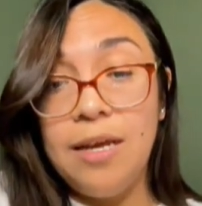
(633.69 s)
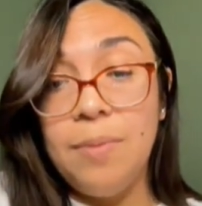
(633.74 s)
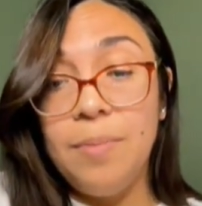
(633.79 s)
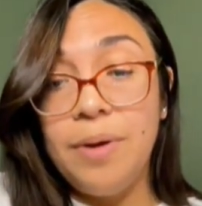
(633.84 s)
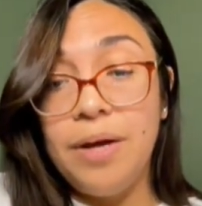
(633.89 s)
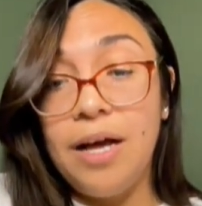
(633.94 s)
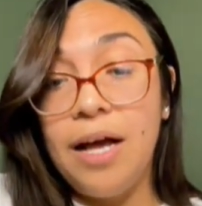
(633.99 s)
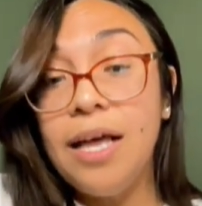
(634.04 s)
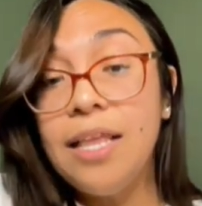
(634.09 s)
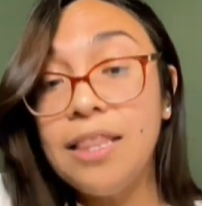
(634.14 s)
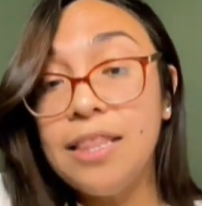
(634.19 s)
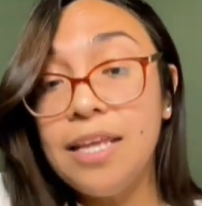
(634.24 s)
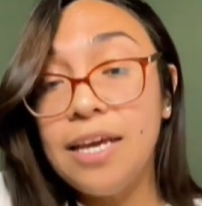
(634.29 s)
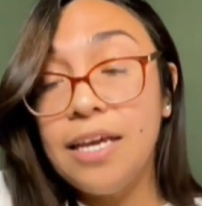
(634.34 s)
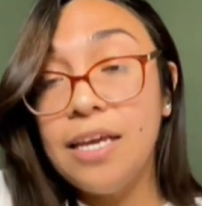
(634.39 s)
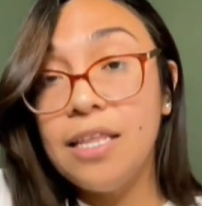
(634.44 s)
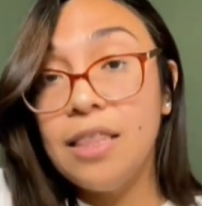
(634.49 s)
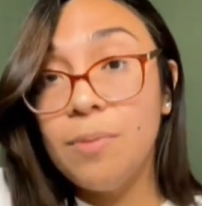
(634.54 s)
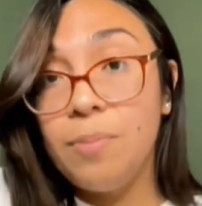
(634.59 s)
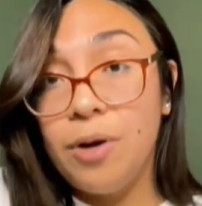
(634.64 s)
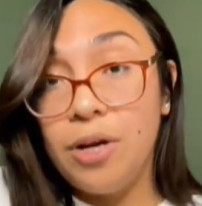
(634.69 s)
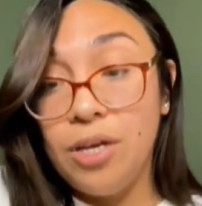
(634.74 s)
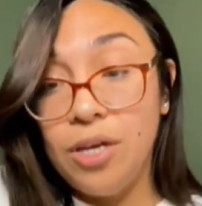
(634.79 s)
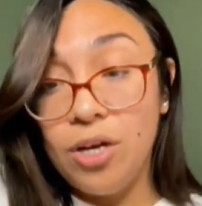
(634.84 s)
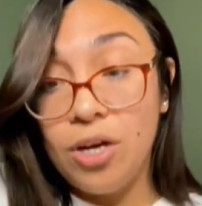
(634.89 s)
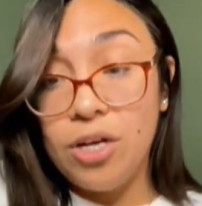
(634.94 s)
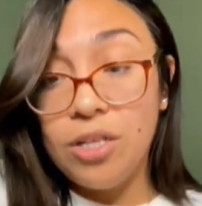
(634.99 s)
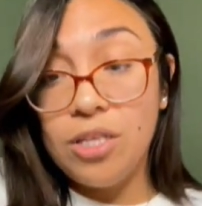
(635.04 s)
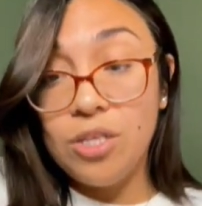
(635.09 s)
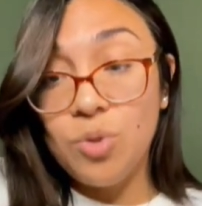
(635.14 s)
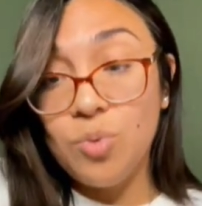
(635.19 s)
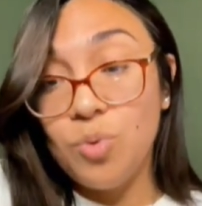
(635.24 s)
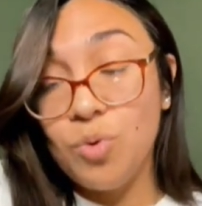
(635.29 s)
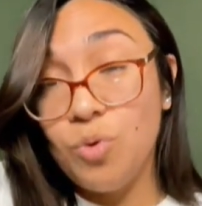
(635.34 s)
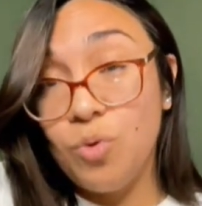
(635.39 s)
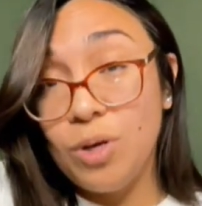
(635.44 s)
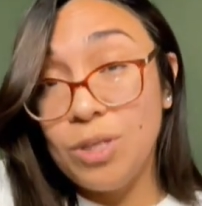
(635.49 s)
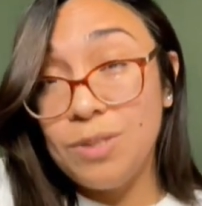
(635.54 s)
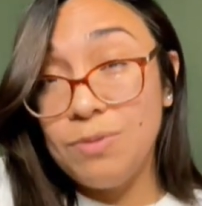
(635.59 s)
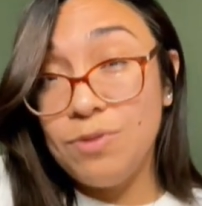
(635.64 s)
But unlike the bodyguard, this one
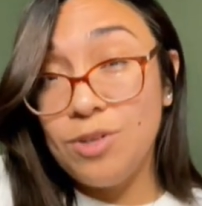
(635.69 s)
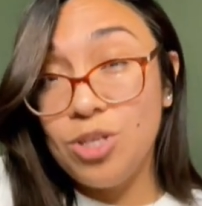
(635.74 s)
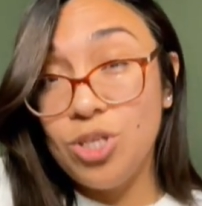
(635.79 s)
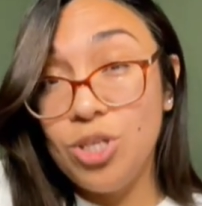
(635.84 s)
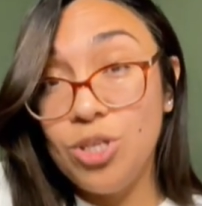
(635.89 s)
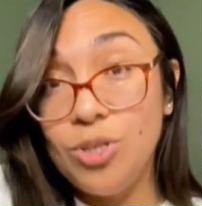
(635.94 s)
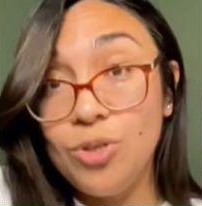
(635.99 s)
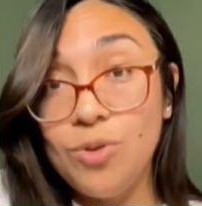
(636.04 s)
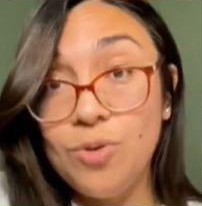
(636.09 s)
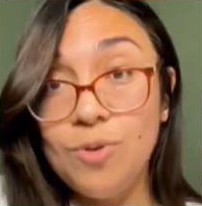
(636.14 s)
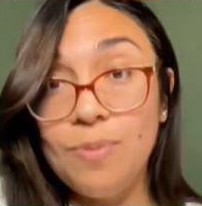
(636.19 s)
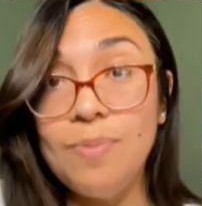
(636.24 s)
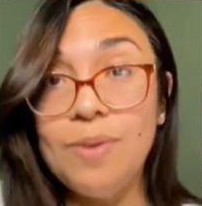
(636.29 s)
quests for 2.